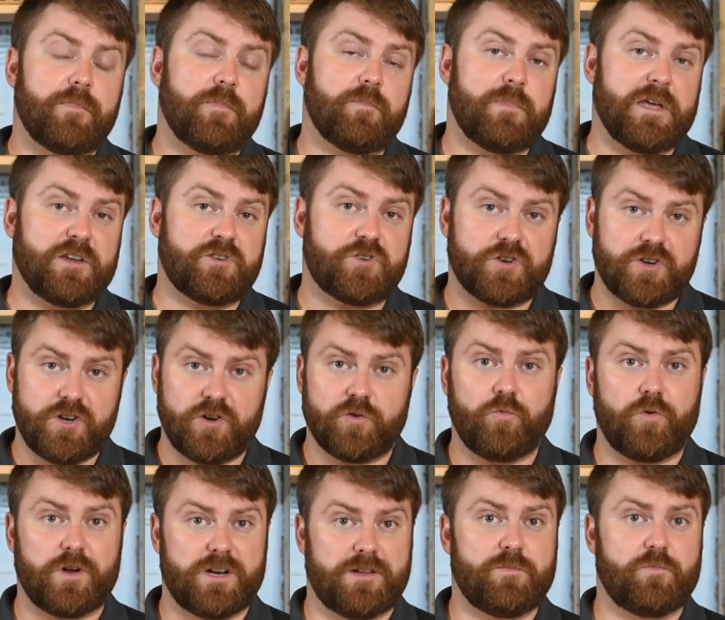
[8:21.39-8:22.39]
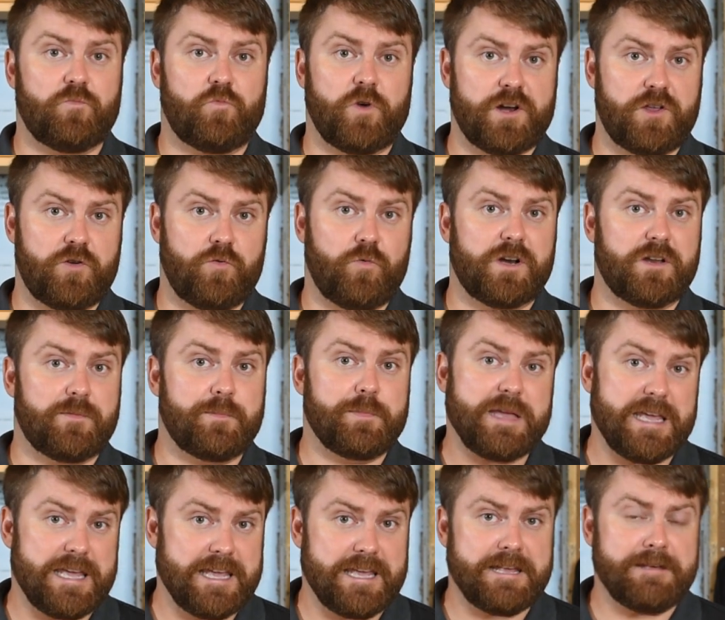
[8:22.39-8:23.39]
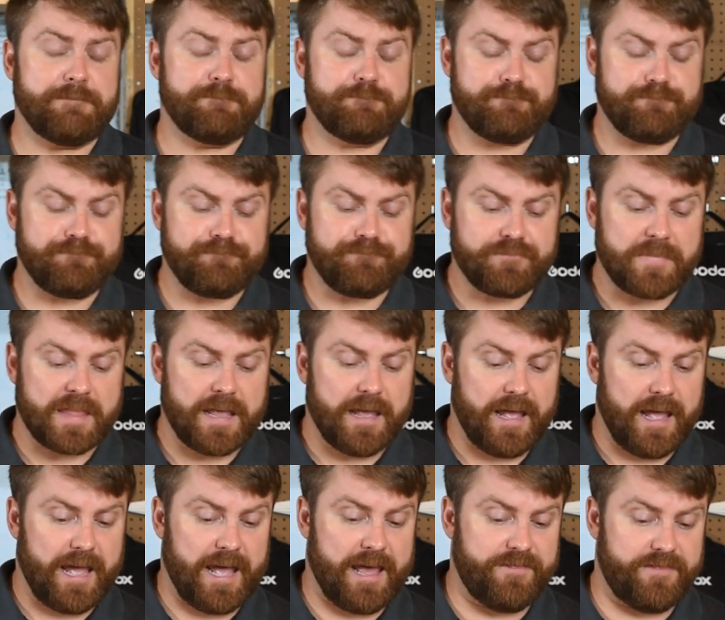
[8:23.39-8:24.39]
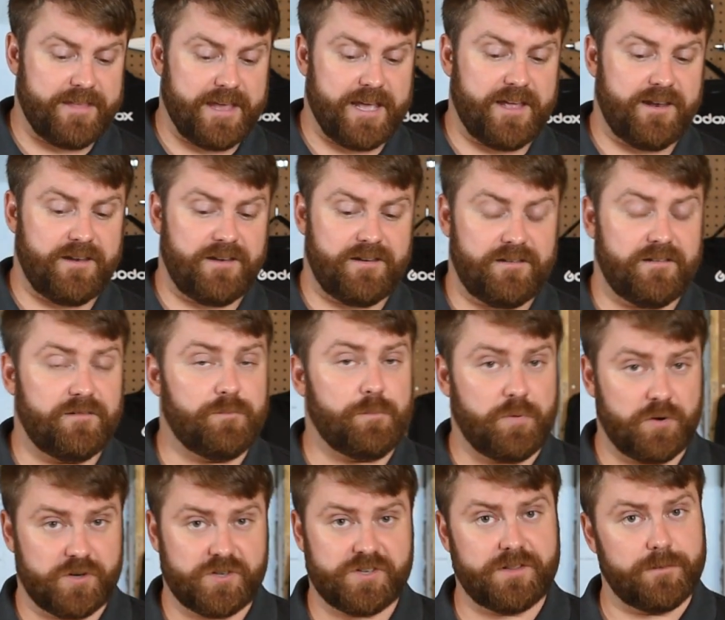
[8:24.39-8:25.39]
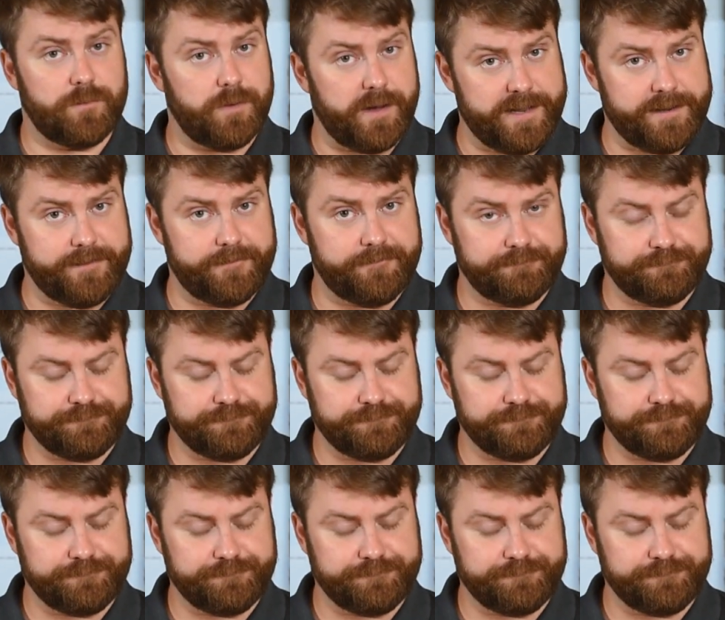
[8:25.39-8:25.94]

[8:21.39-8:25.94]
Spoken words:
Make sure you're where you want to be, and then push the button.